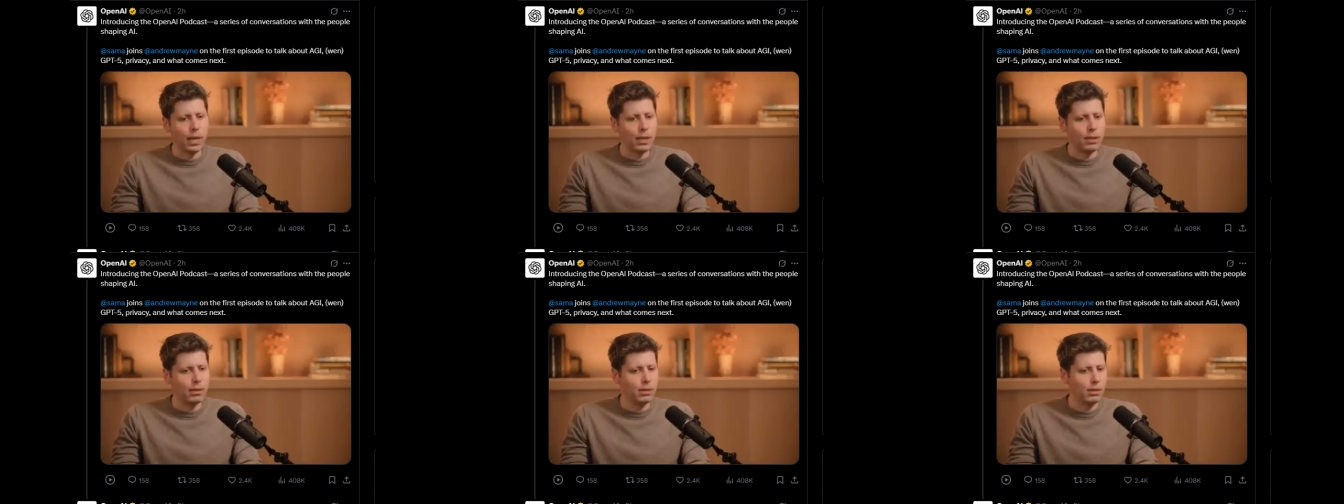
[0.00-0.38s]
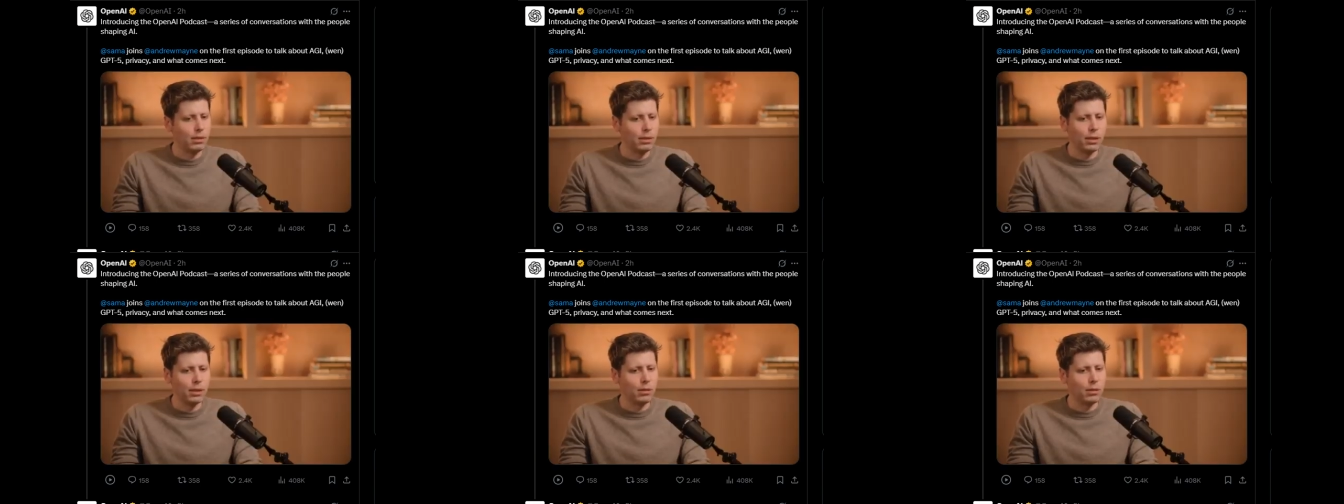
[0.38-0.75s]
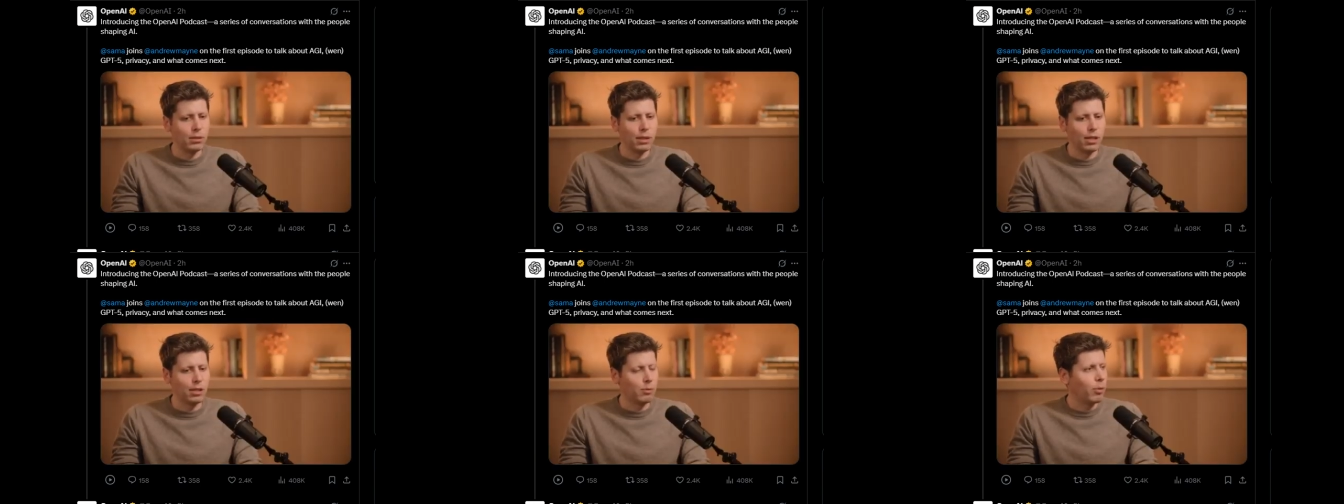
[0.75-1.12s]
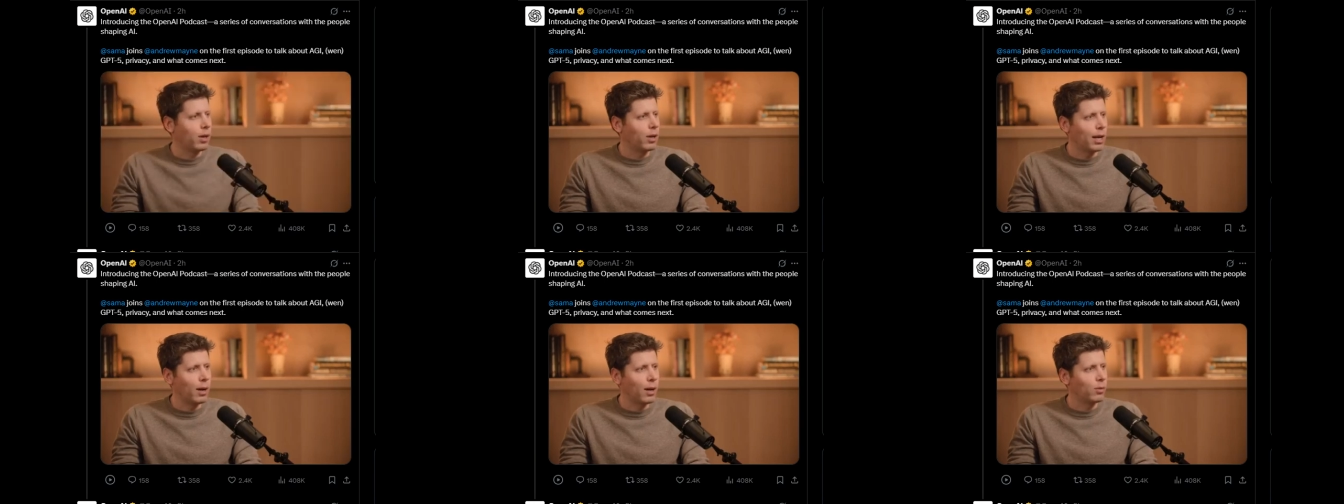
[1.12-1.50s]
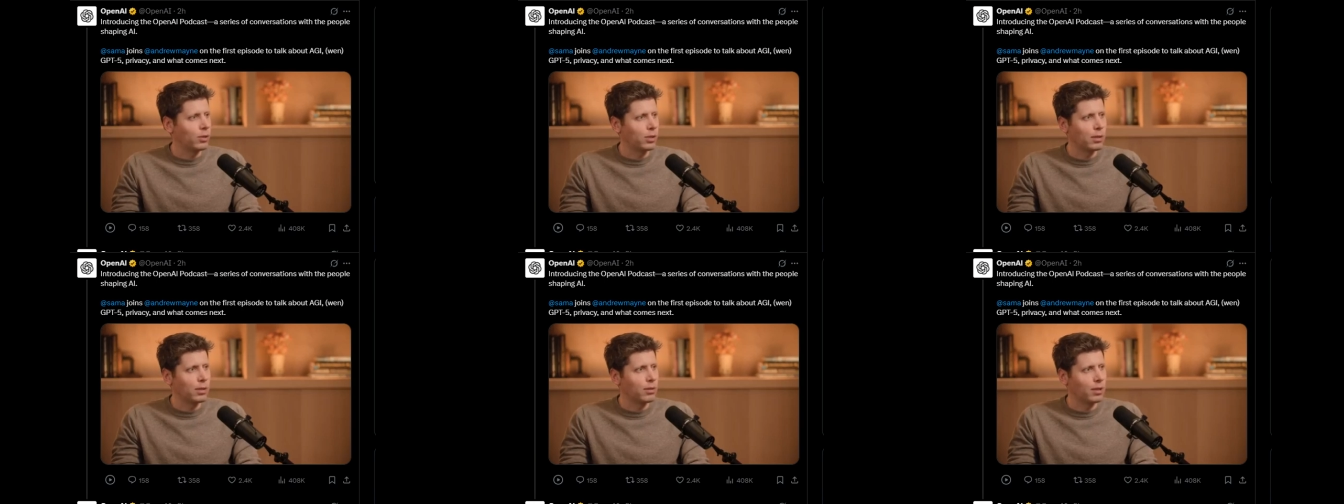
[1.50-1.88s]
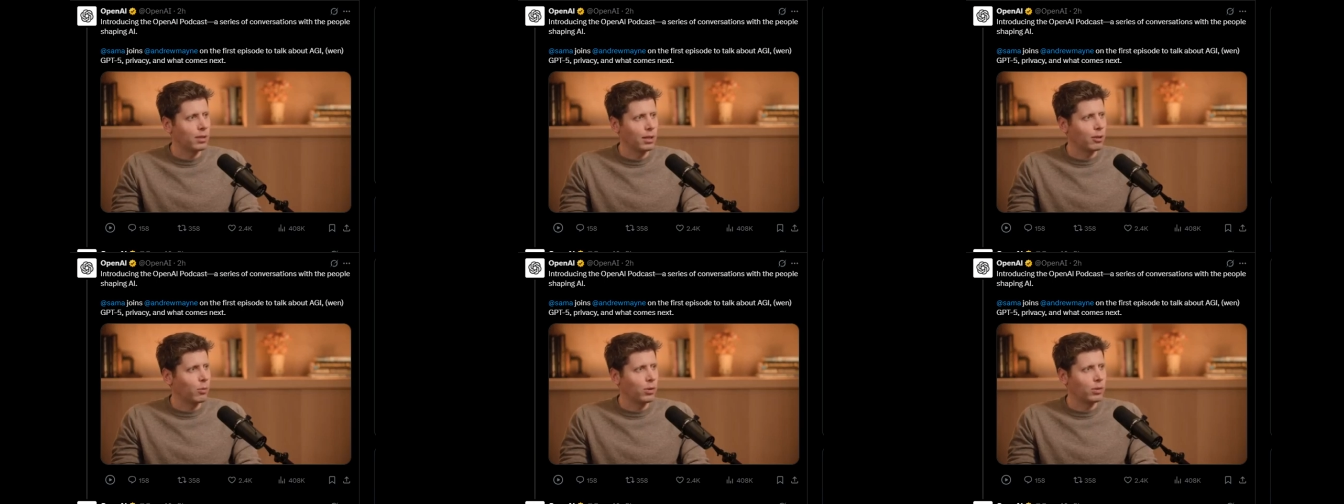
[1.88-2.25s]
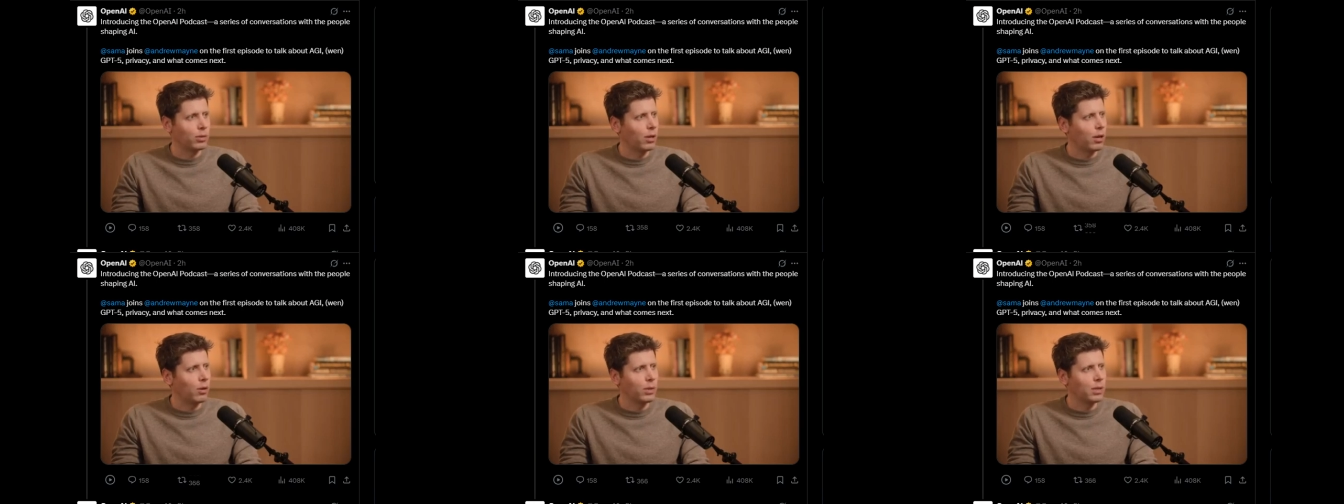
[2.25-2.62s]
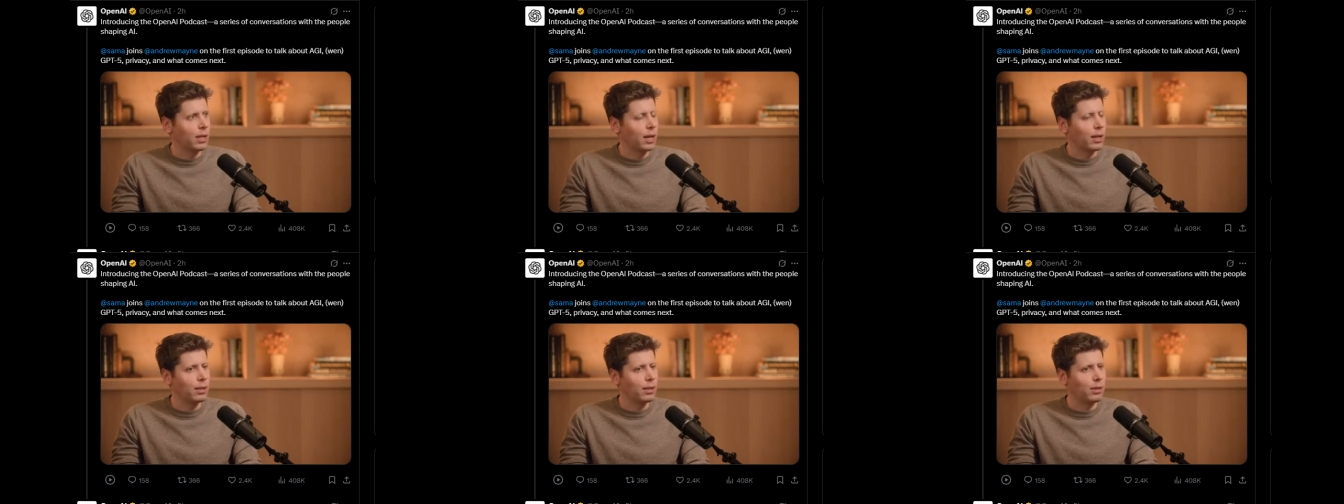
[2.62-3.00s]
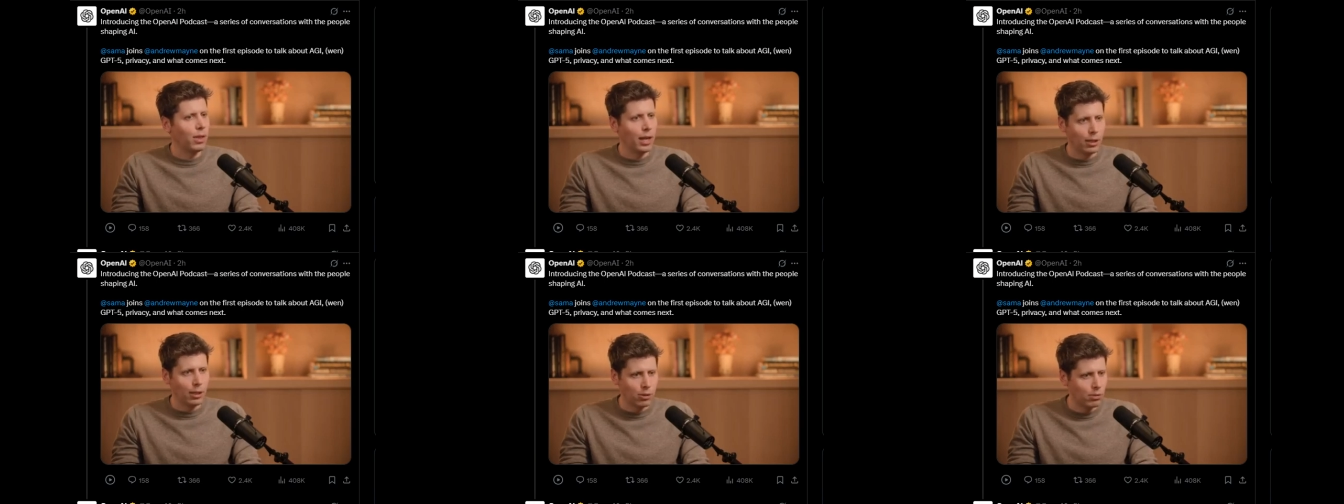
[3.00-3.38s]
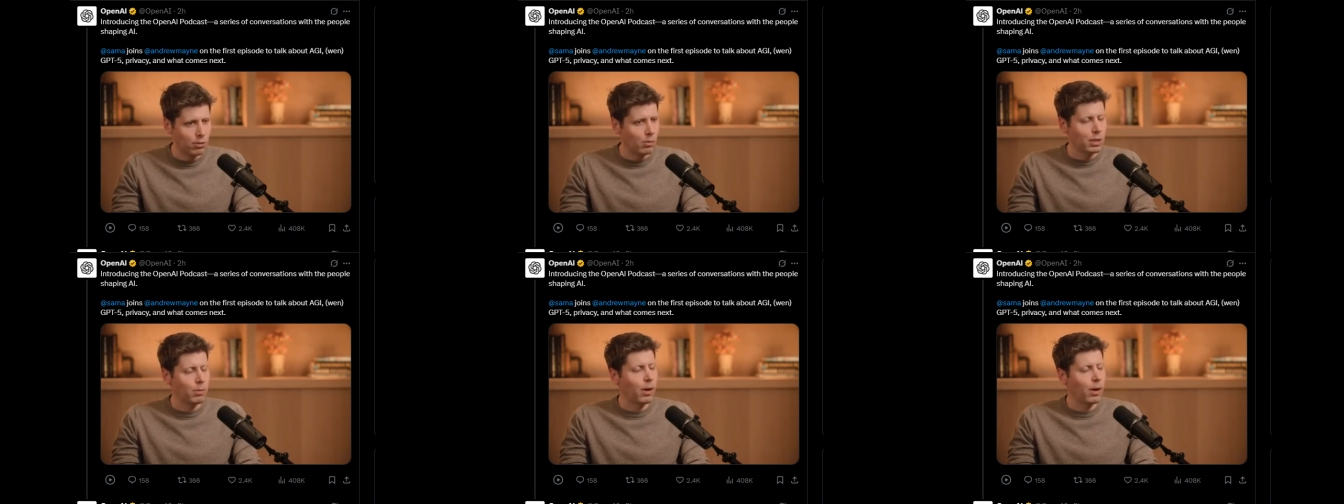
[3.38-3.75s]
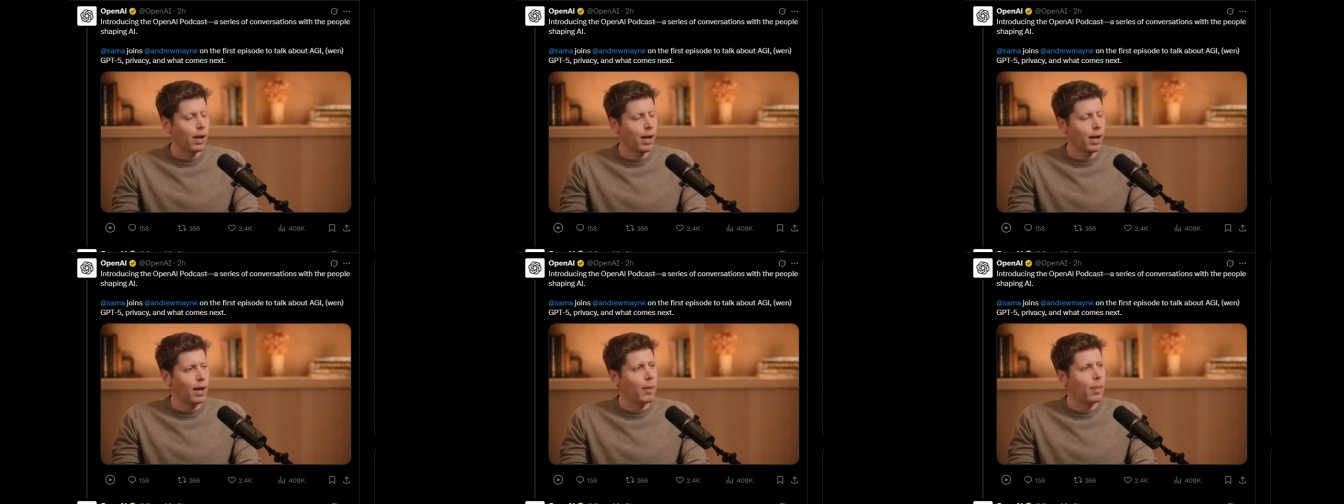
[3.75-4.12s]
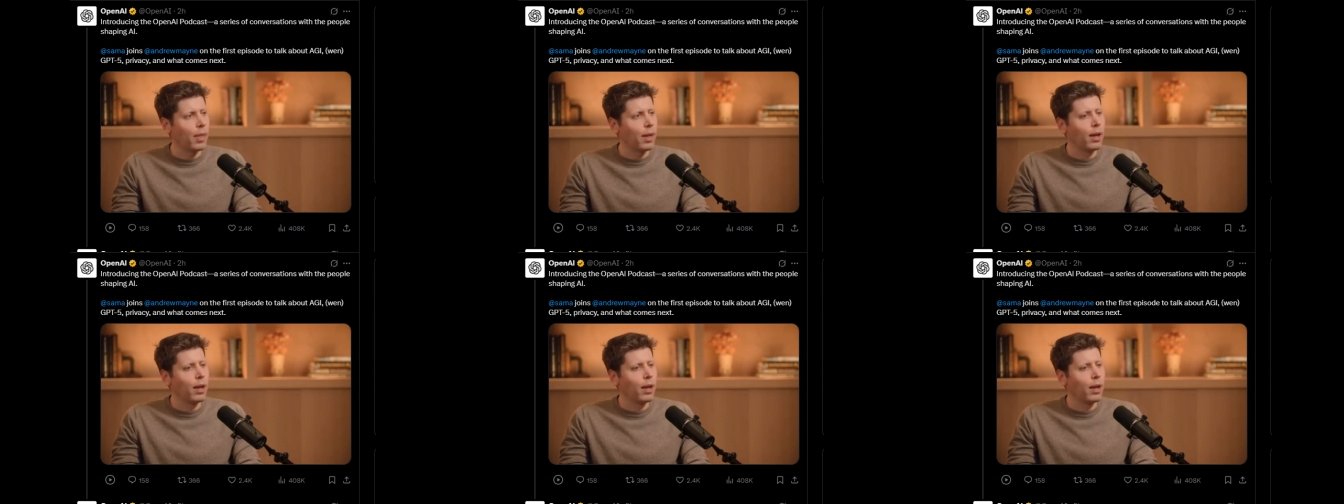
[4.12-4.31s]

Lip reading: And kids born now will just think the world always had extremely smart AI,